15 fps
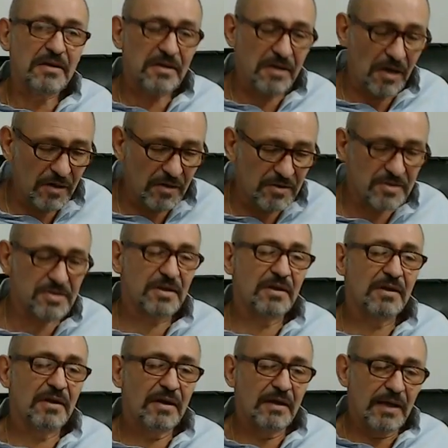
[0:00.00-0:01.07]
coach,
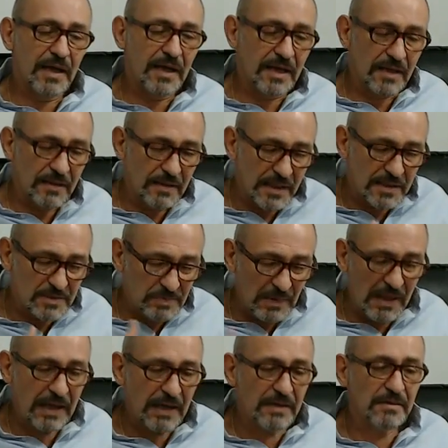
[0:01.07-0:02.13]

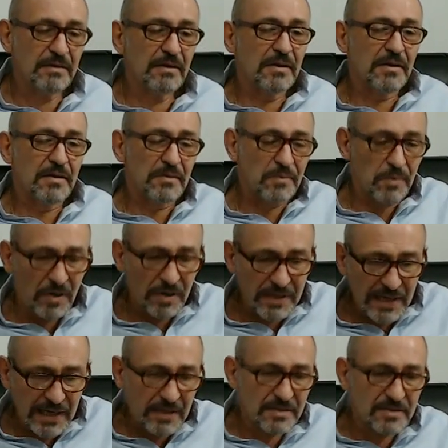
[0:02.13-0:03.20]
explain, work
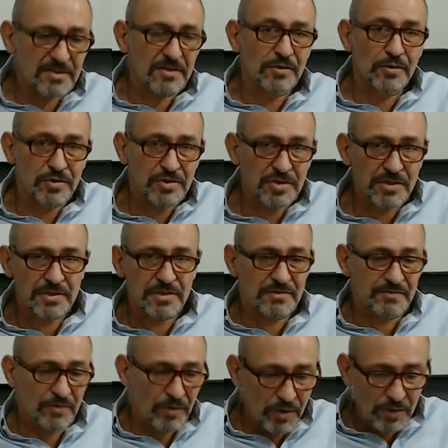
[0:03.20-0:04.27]
out solutions
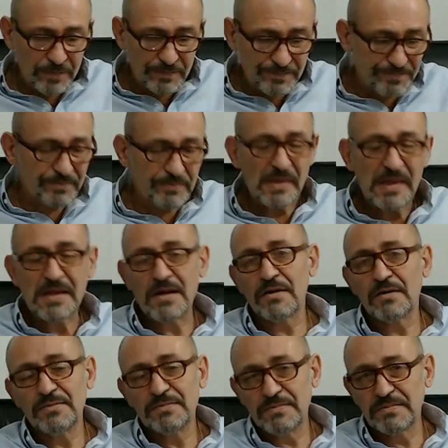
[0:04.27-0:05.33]
for,
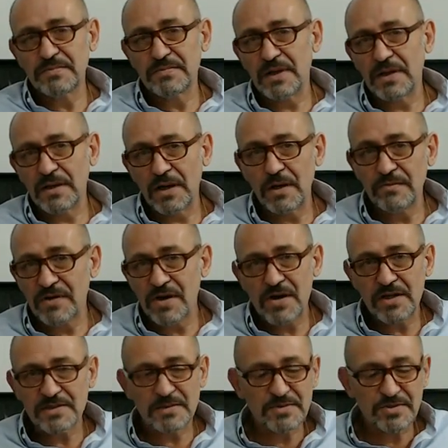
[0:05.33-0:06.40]

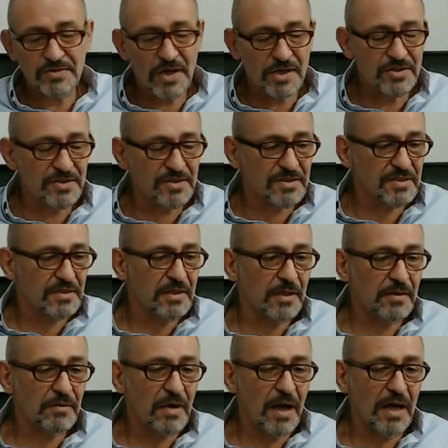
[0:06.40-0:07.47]
various obstructions that
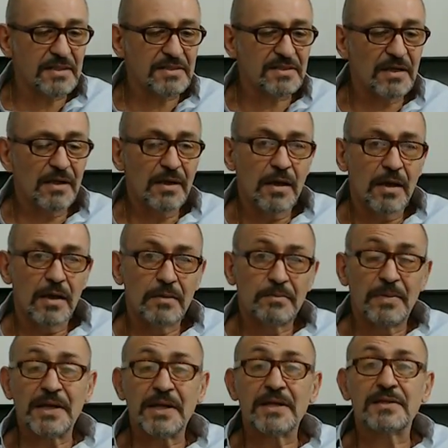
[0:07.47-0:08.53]
arise,
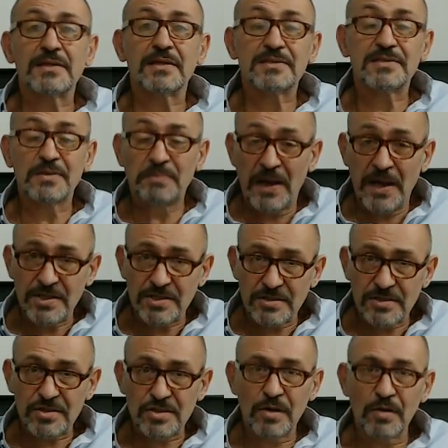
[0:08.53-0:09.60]
but it's the
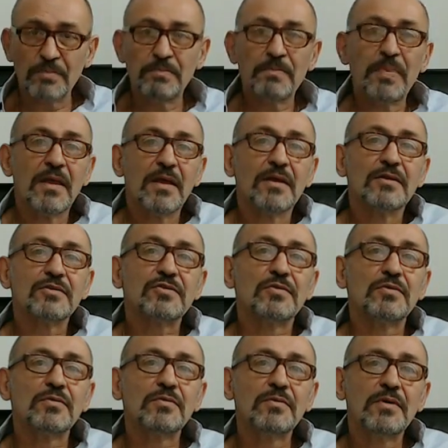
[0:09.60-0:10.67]
patient's job
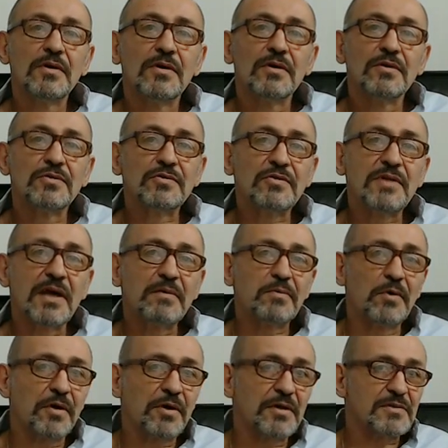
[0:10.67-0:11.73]
to do their
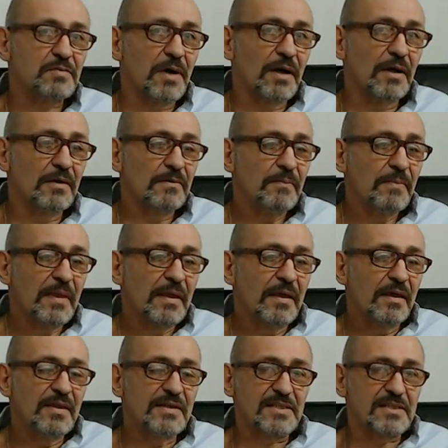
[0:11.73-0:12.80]
work as well.
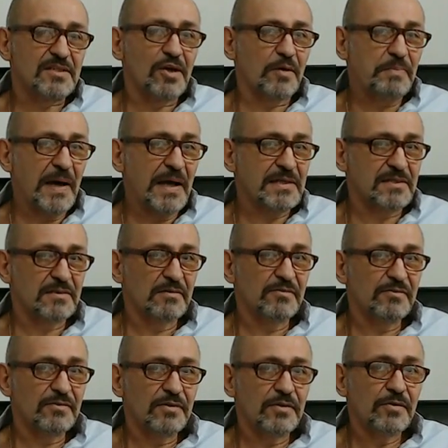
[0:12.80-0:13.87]
This is not passive.
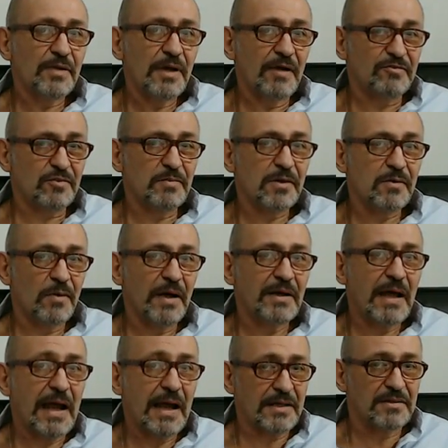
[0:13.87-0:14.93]
You'll have to be quite
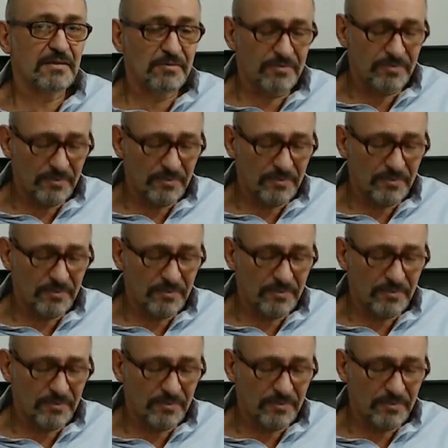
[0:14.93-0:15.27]
active.